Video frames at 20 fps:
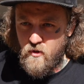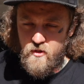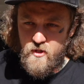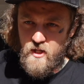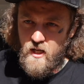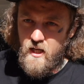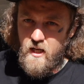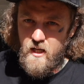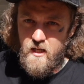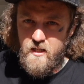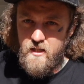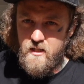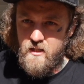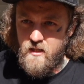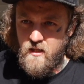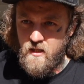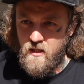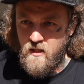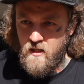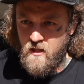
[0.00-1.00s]

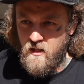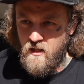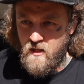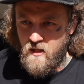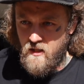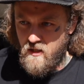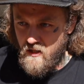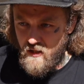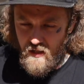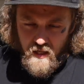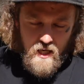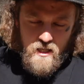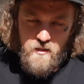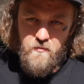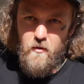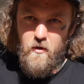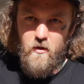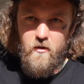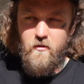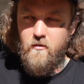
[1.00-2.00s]
chairs, gas
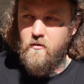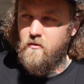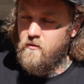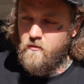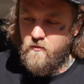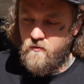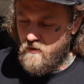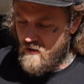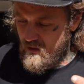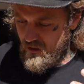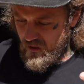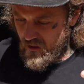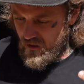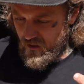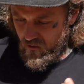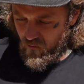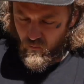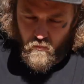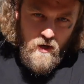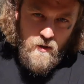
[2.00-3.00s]
bottle,
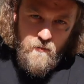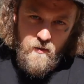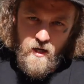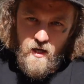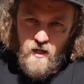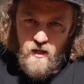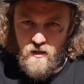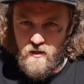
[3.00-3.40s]
the Weber.